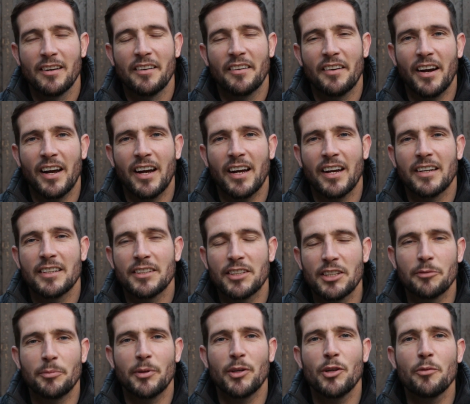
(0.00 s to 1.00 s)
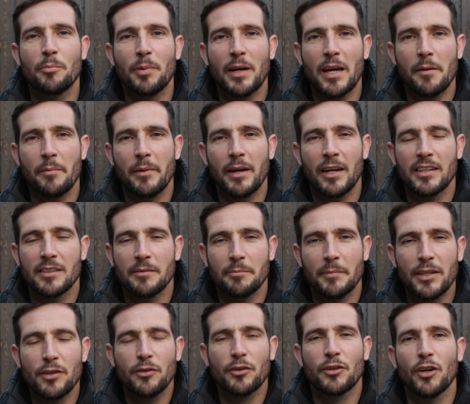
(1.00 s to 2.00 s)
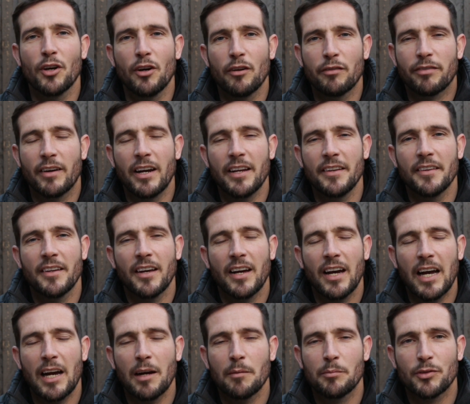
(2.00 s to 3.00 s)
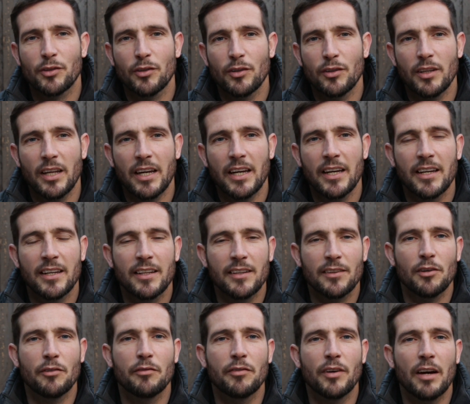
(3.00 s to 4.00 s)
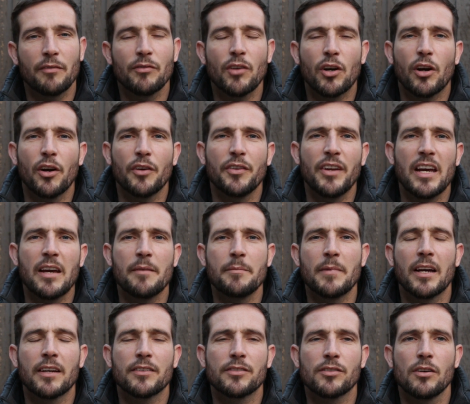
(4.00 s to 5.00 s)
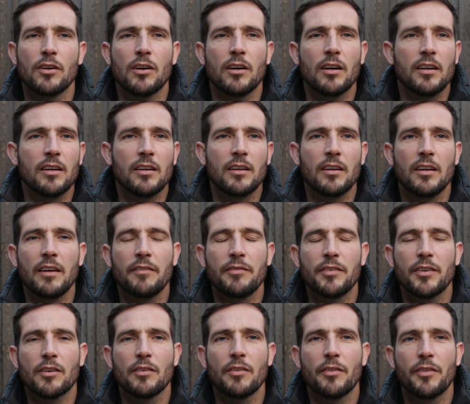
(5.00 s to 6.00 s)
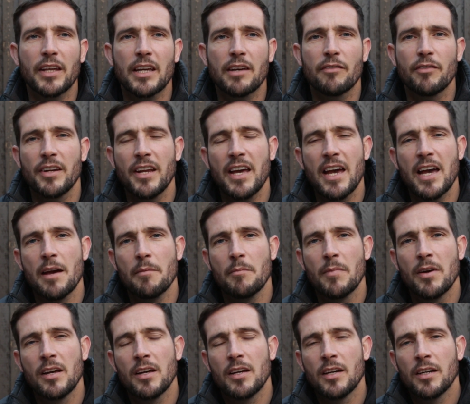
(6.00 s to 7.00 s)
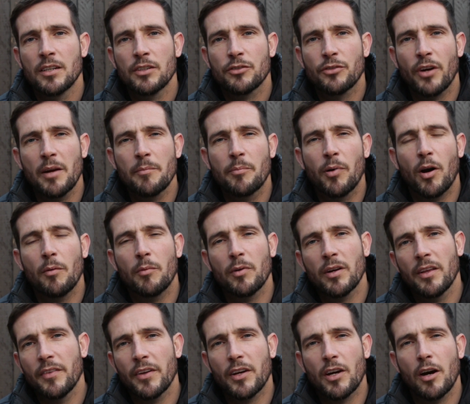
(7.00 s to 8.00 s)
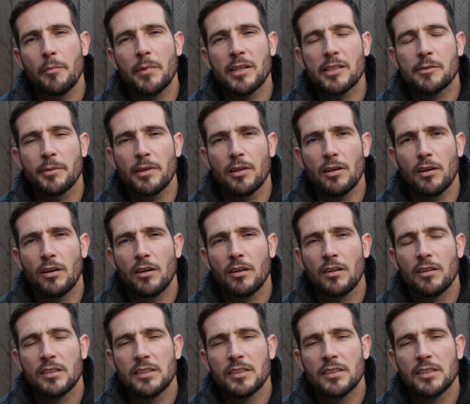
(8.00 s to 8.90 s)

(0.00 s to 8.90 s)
Right, she's my new baby, my new girlfriend. I absolutely love her. I've not got a name yet, so if you can think of a name, try and pop one in the comments below.